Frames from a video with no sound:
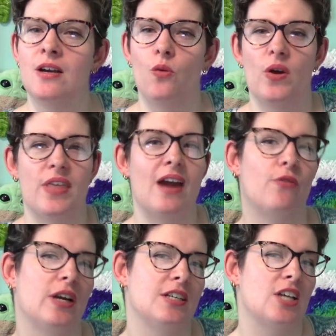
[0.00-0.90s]
with
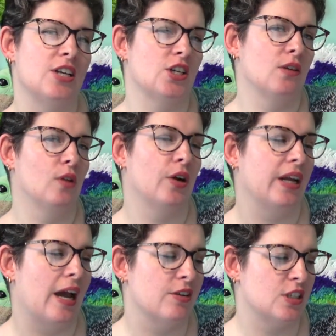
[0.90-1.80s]
every intention of learning
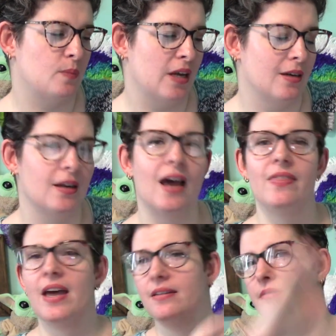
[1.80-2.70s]
how to spin, and
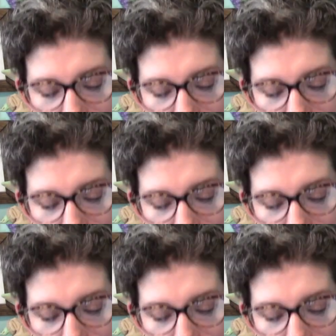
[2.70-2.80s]
then